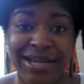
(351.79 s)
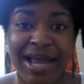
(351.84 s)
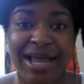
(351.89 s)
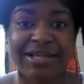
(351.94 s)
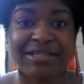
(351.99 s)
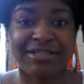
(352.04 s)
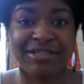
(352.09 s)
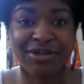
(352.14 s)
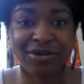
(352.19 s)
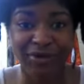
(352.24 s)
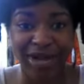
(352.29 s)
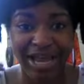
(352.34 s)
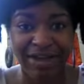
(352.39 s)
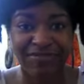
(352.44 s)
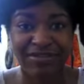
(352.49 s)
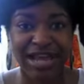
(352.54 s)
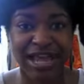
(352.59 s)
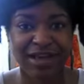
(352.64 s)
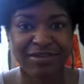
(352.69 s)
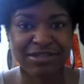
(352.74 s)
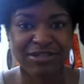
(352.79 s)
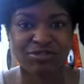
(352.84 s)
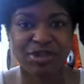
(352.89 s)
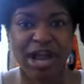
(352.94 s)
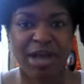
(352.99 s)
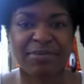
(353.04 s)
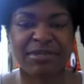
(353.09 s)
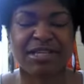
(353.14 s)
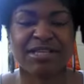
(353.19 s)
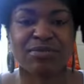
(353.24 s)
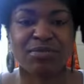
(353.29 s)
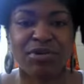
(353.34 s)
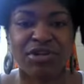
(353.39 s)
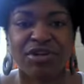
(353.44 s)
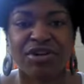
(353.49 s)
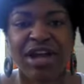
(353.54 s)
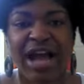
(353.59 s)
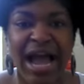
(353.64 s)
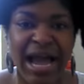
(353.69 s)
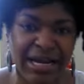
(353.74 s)
I don't have to have straps because when
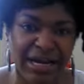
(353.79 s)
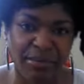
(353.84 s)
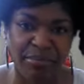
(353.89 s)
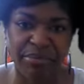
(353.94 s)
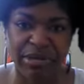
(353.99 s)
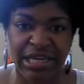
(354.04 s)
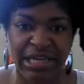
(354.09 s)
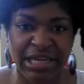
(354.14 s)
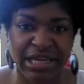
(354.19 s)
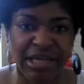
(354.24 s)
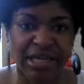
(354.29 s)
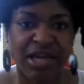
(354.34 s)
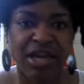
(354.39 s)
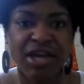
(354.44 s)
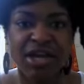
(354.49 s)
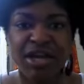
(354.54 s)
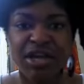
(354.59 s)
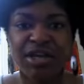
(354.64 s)
you're kind of big,